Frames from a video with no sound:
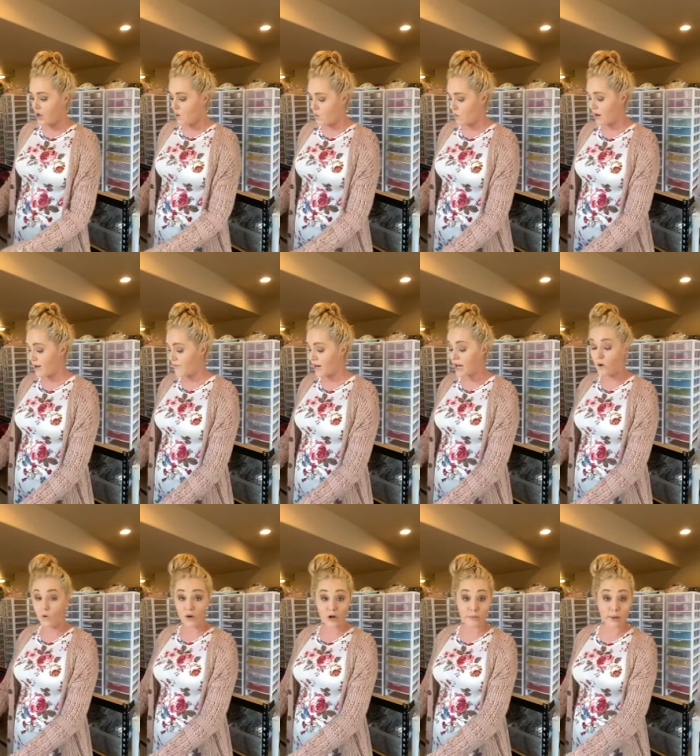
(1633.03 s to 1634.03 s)
Whenever I
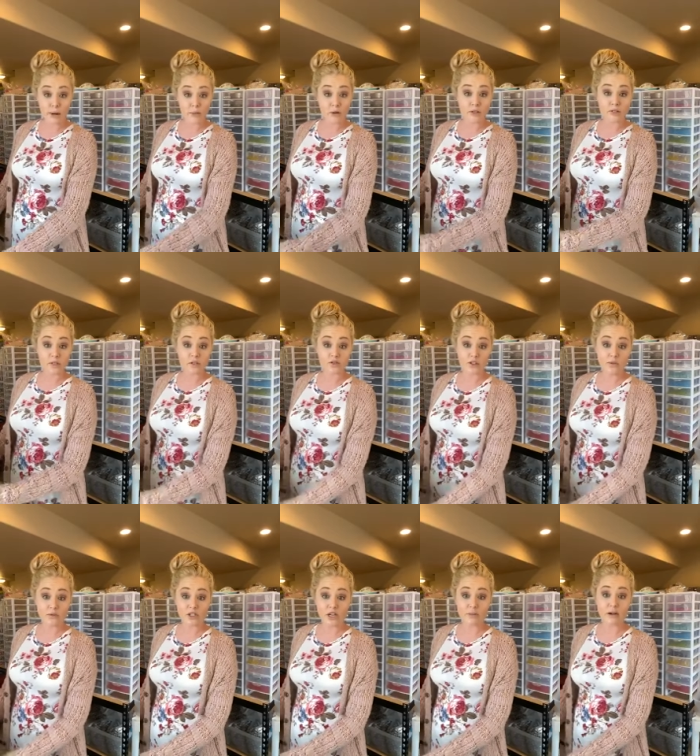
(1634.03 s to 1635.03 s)
order bubbles or dream
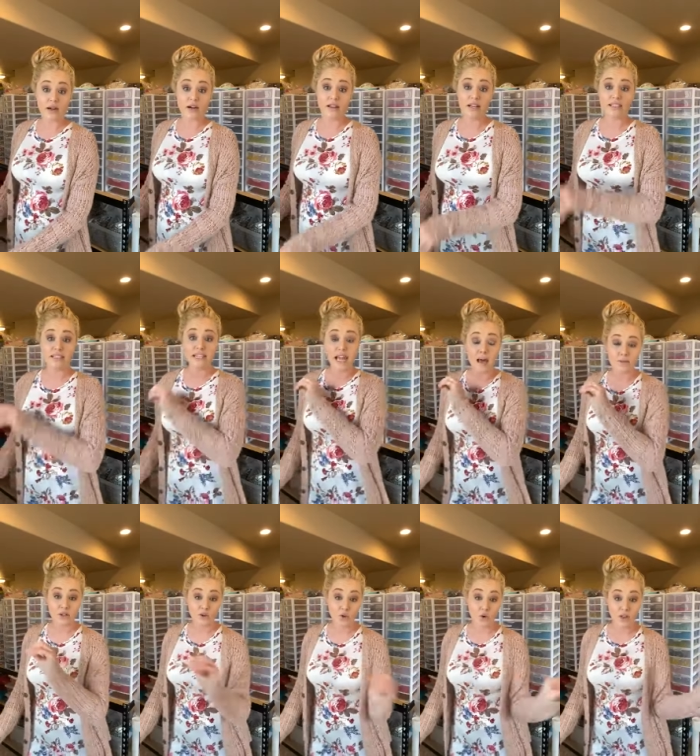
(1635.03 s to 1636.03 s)
shimmer, it's the
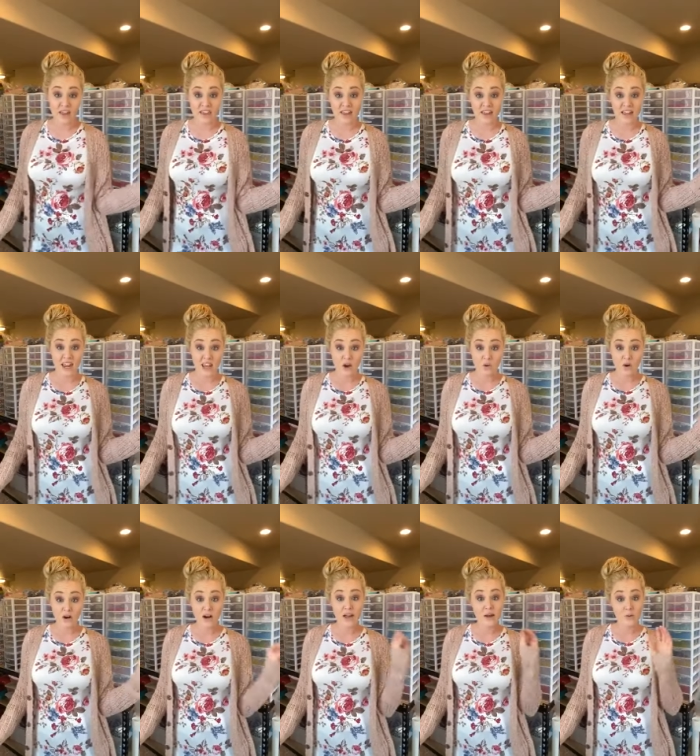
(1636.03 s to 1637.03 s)
absolute only thing that I
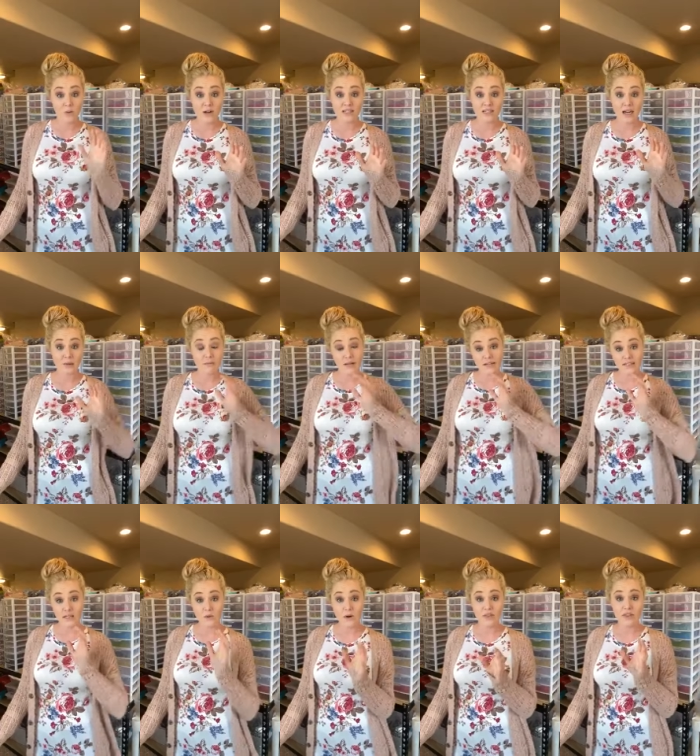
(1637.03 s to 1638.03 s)
order at one time because
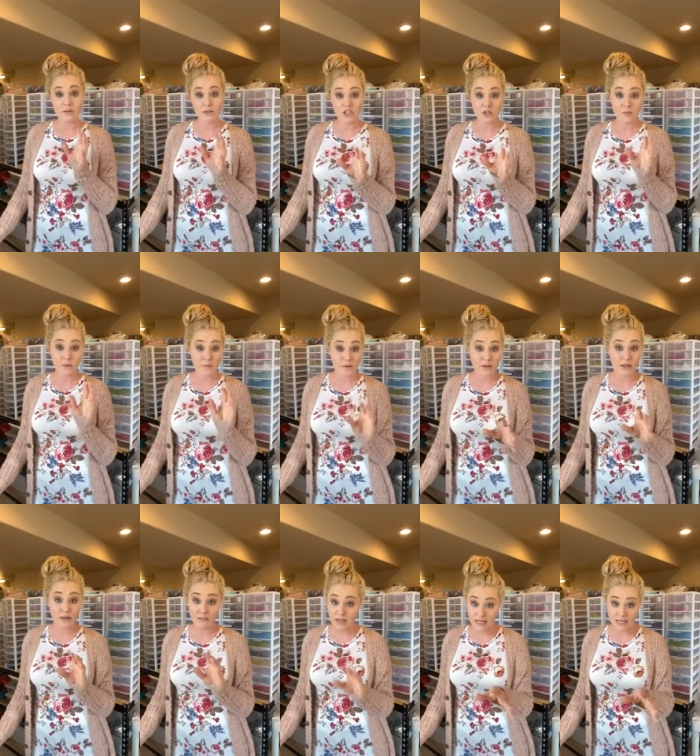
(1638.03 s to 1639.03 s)
I want them to ship them
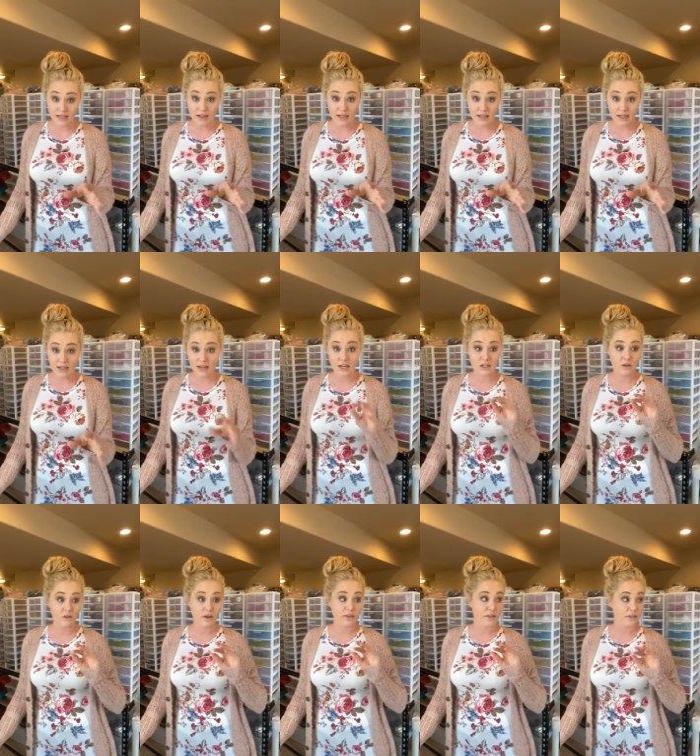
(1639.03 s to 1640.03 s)
immediately. And I don't
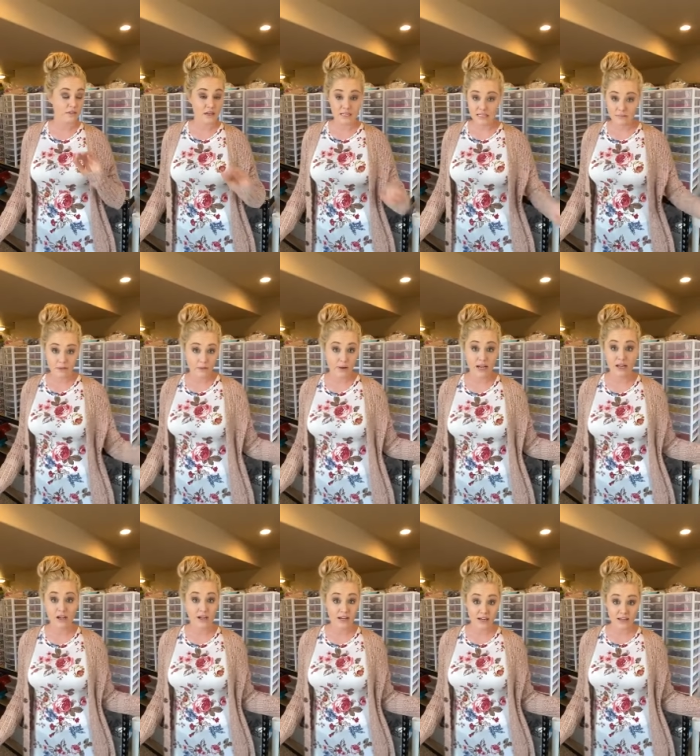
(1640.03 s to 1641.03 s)
want it to be waiting
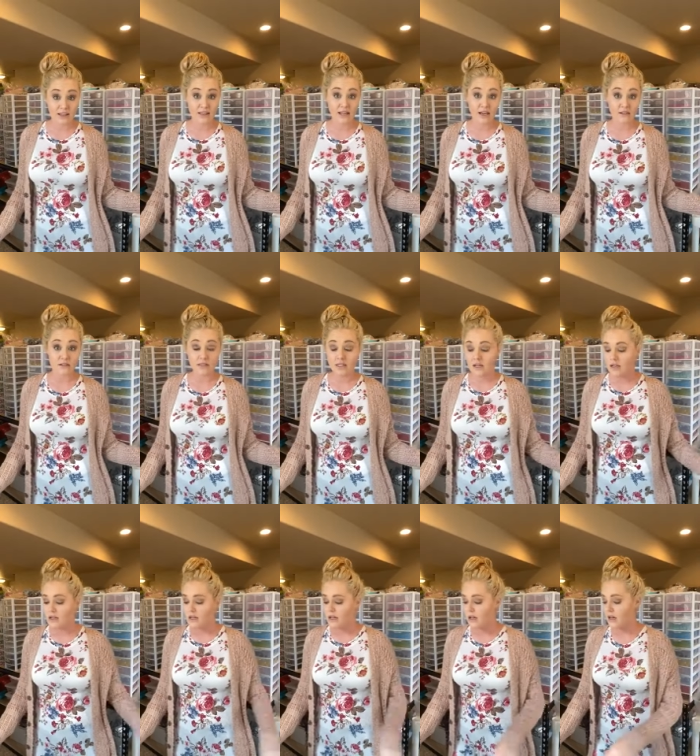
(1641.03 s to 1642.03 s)
on anything else
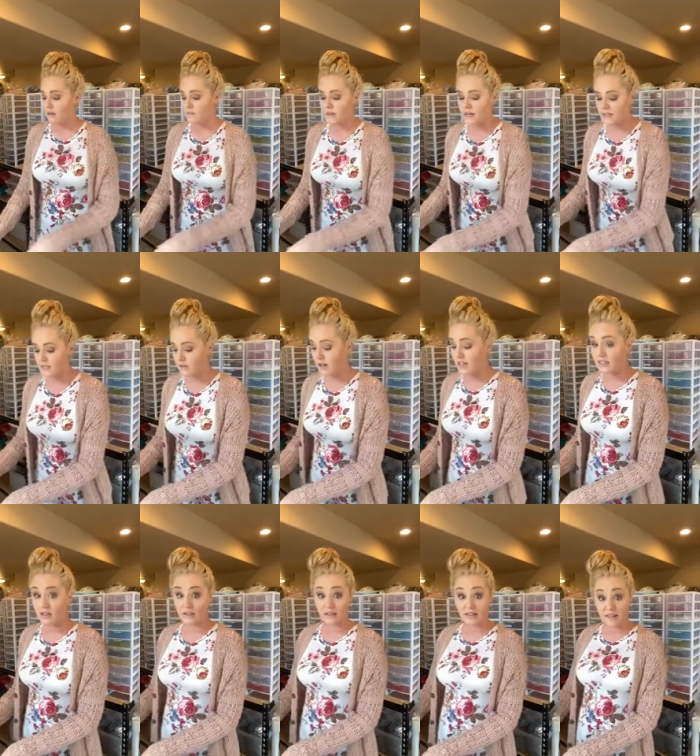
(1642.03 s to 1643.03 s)
um, because you guys
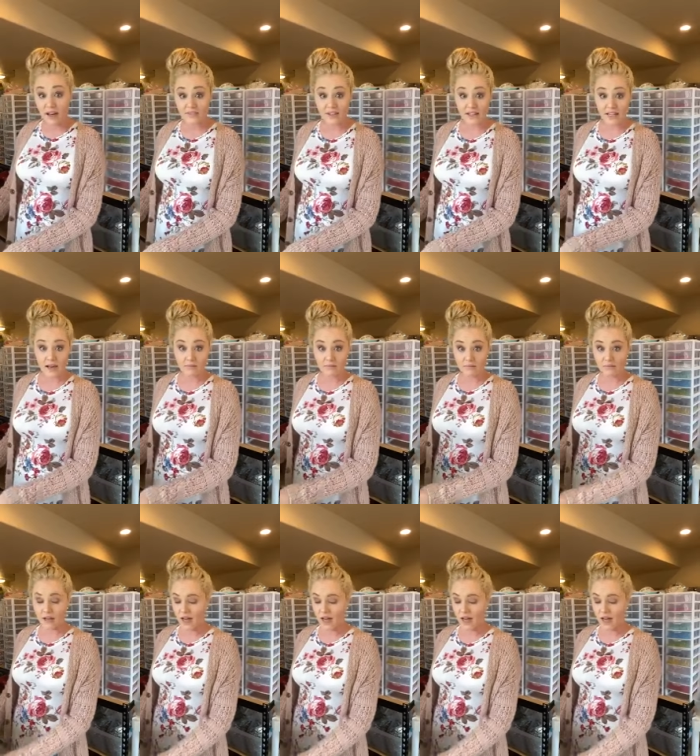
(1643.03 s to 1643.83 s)
are loving them.